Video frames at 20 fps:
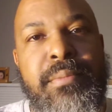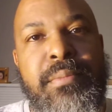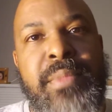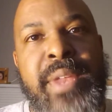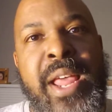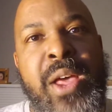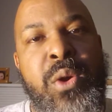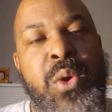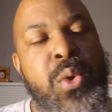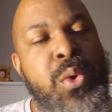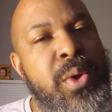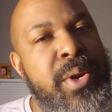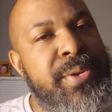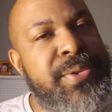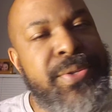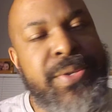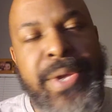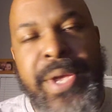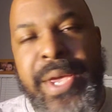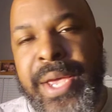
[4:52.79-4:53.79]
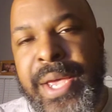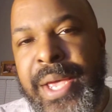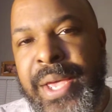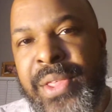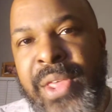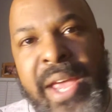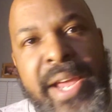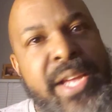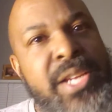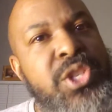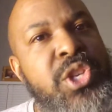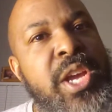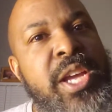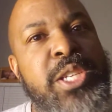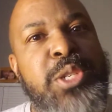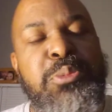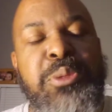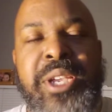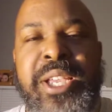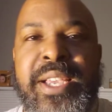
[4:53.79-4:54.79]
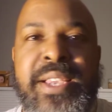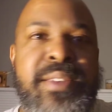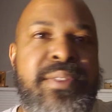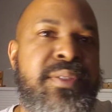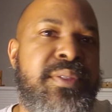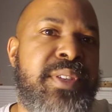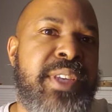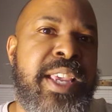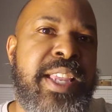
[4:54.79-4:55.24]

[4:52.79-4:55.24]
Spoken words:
Now, of course, that could change because